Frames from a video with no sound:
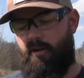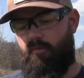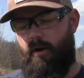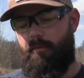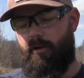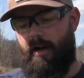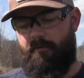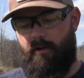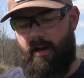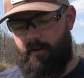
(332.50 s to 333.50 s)
rubber
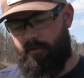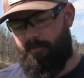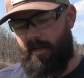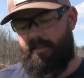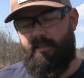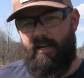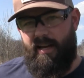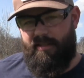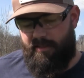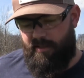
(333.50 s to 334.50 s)
cover on it, which makes it
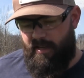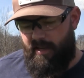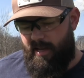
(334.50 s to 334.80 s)
nice.